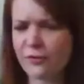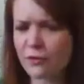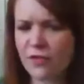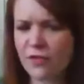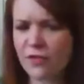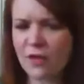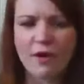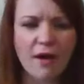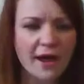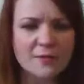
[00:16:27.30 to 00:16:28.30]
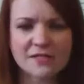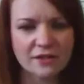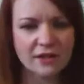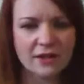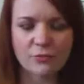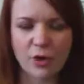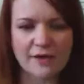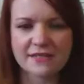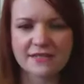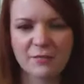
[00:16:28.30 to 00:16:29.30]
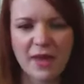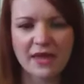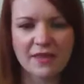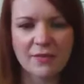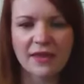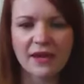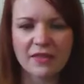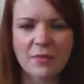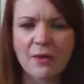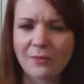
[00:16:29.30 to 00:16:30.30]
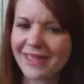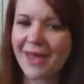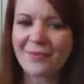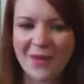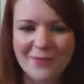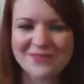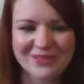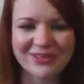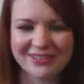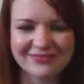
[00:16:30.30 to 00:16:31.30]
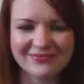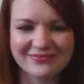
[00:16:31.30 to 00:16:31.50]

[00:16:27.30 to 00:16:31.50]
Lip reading: A few of them are not. I'm still in process of making them and getting them up. But yep, absolutely.